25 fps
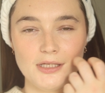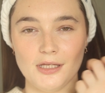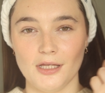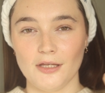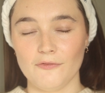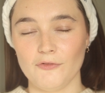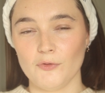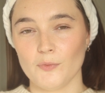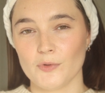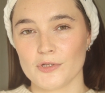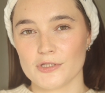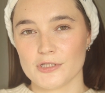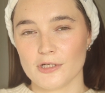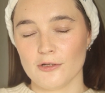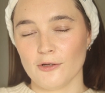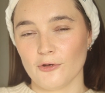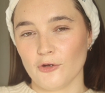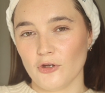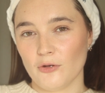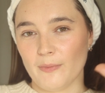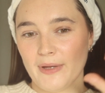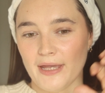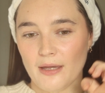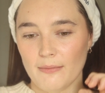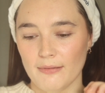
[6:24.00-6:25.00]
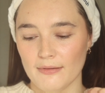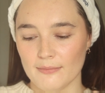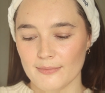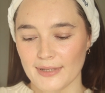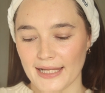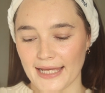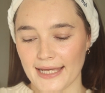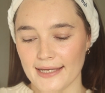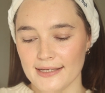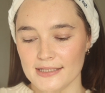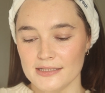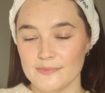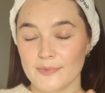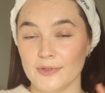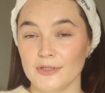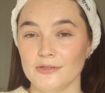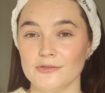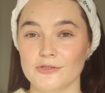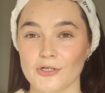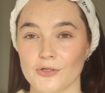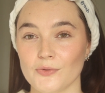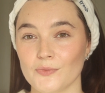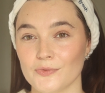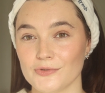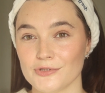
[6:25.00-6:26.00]
If you want to lock your makeup in place, but you
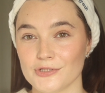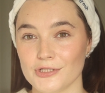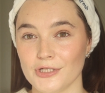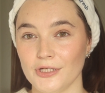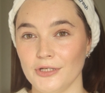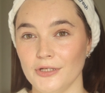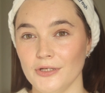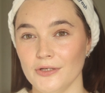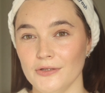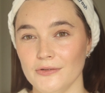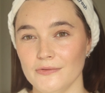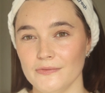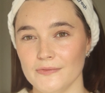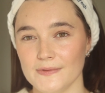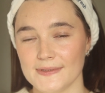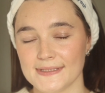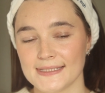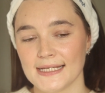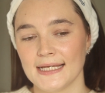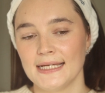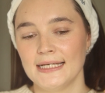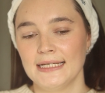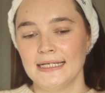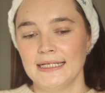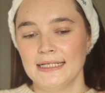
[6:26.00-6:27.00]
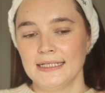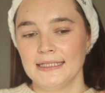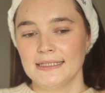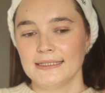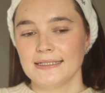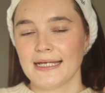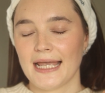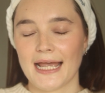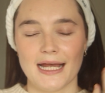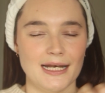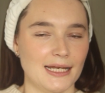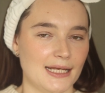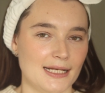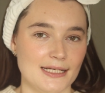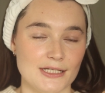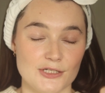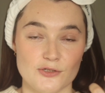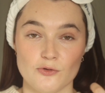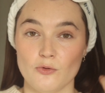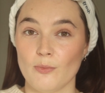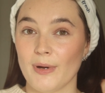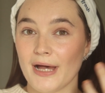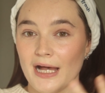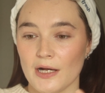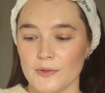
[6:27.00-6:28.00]
don't want to use any
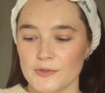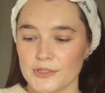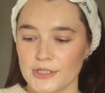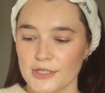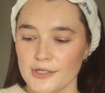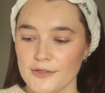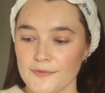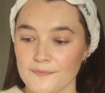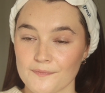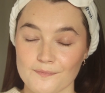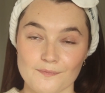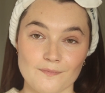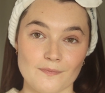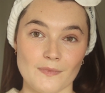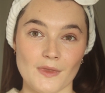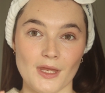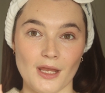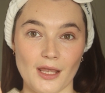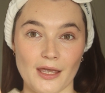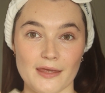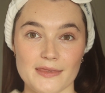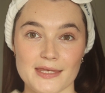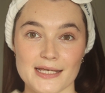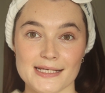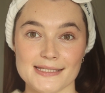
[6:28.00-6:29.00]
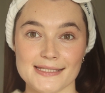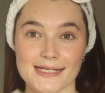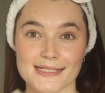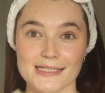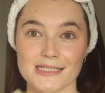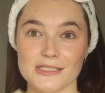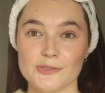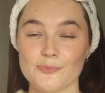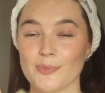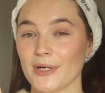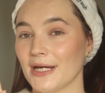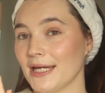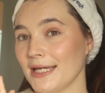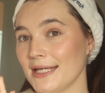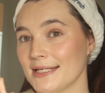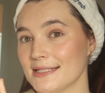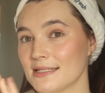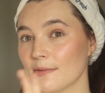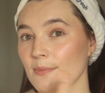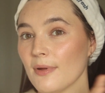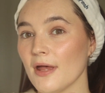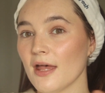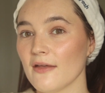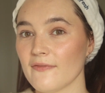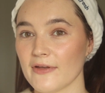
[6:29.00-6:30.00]
additional powder, I think a setting spray is
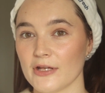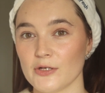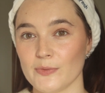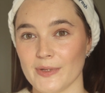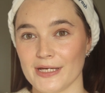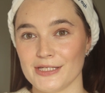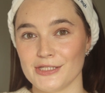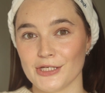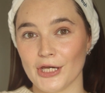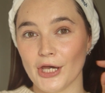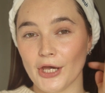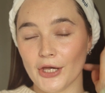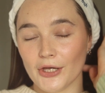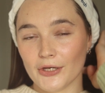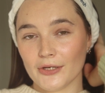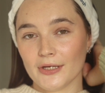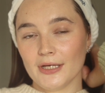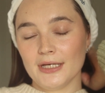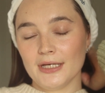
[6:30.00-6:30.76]
the perfect way to go.